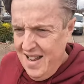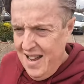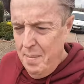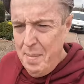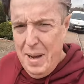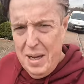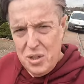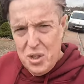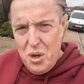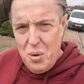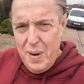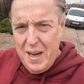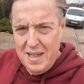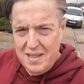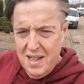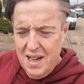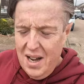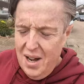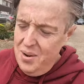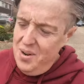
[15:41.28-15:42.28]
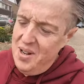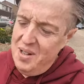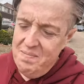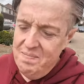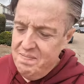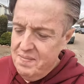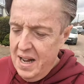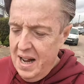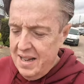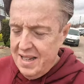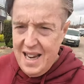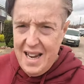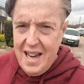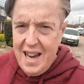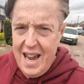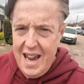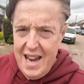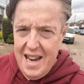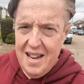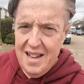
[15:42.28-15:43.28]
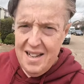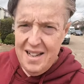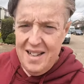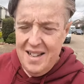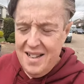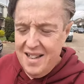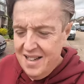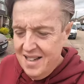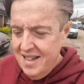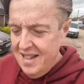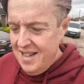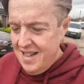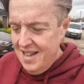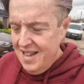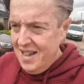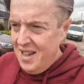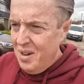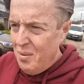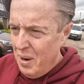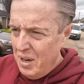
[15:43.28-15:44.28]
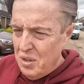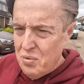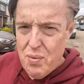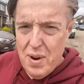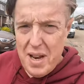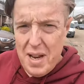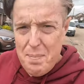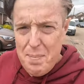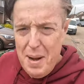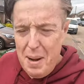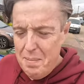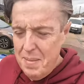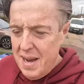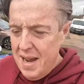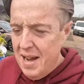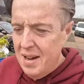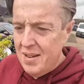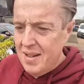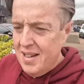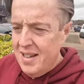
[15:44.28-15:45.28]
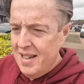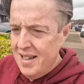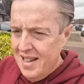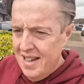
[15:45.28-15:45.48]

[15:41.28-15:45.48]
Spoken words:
about 2 weeks ago, didn't get in, which really bummed me out.